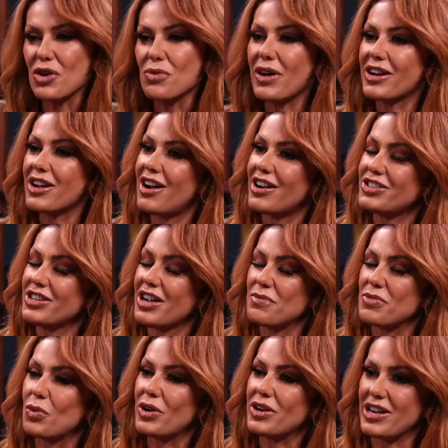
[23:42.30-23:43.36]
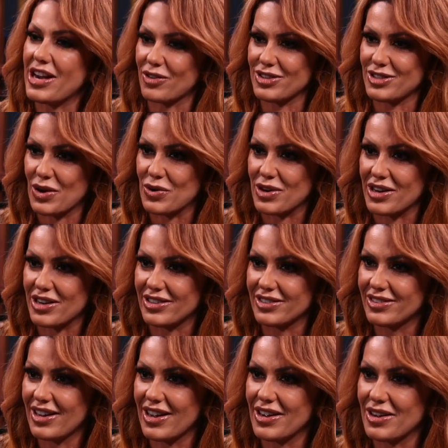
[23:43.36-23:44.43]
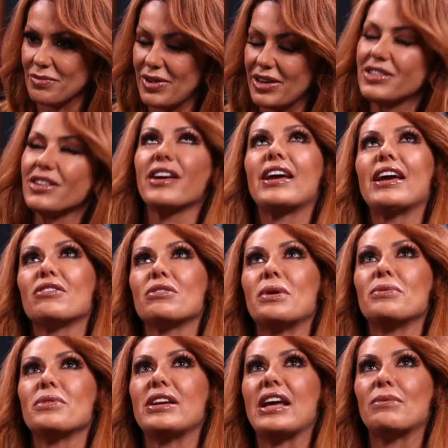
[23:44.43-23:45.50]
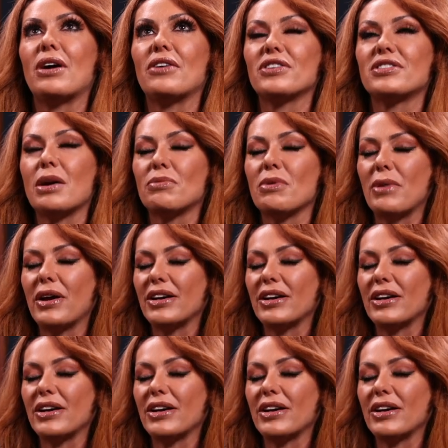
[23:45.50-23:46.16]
Oh my gosh. The one in Arizona. I can't remember the name off the top of my head.